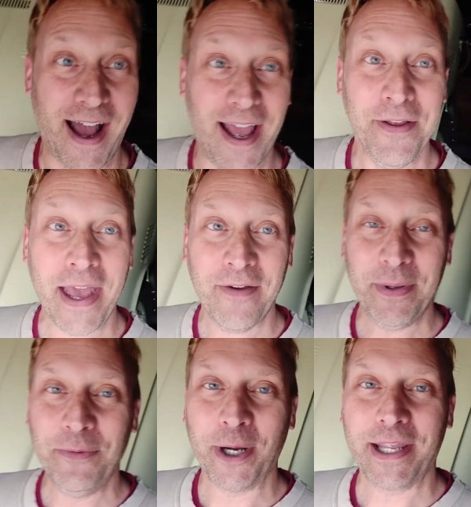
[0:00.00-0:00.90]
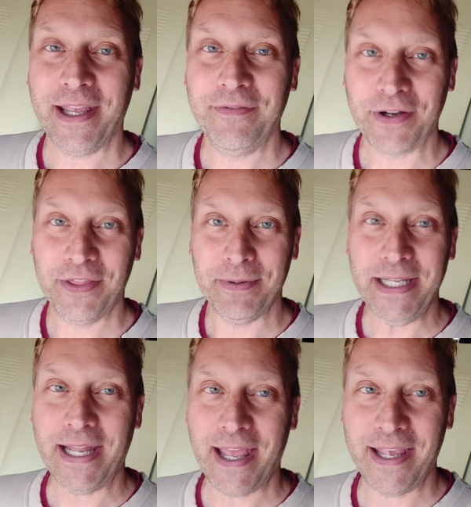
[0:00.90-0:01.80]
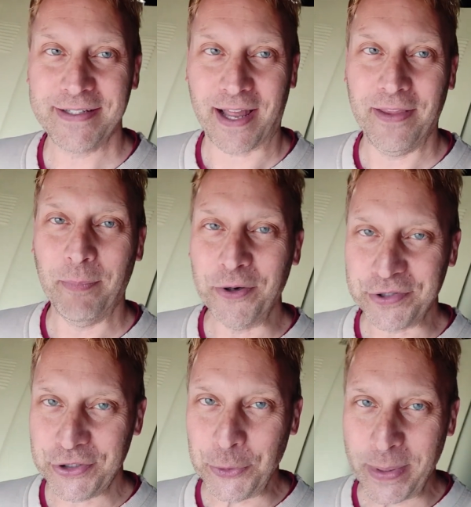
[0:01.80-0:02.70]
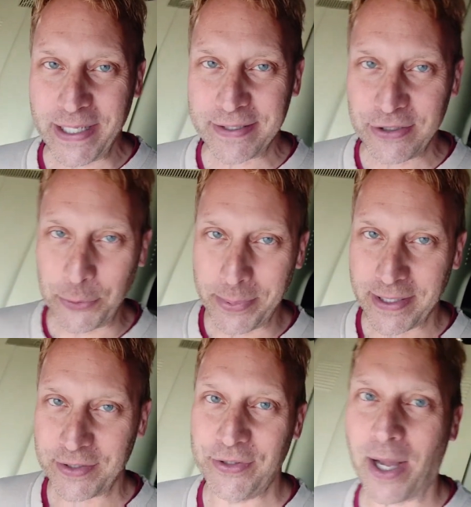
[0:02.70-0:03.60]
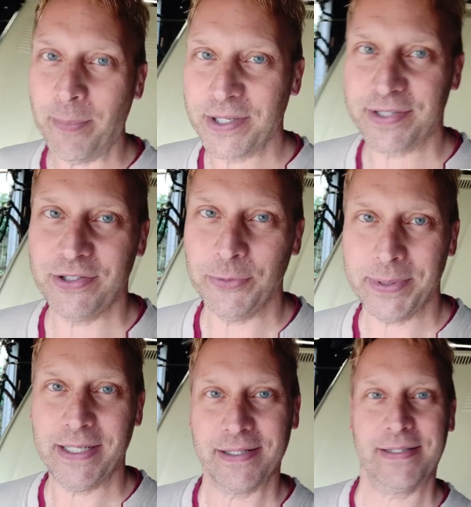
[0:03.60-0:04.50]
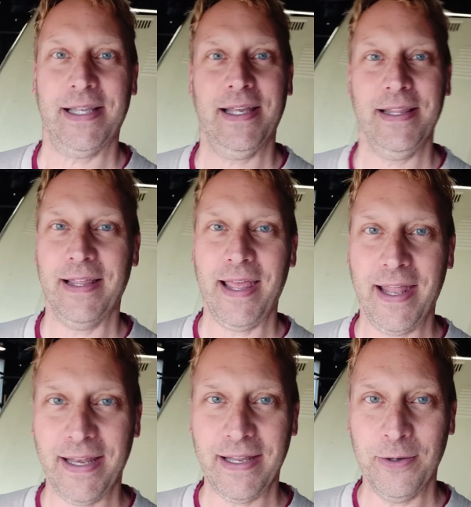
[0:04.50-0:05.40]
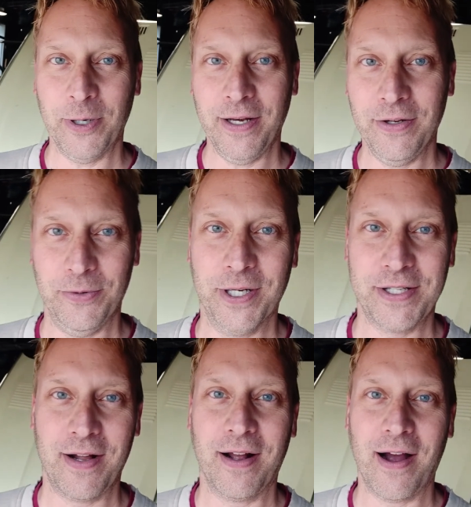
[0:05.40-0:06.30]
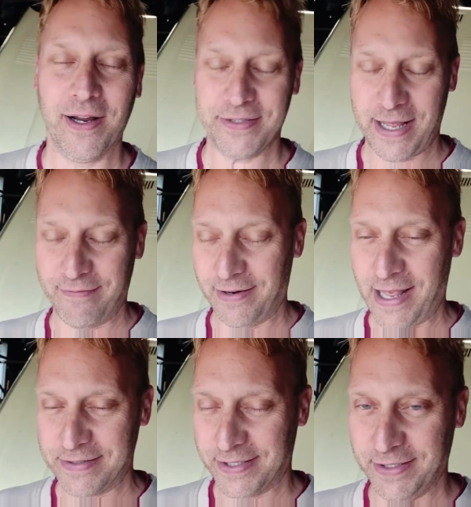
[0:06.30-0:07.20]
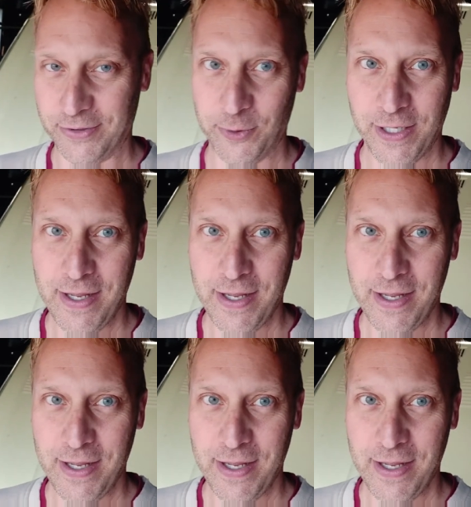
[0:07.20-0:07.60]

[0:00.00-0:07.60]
I have been working for 3 days on the most stupidest, dumbest thing that anyone who works on cars ever has to do.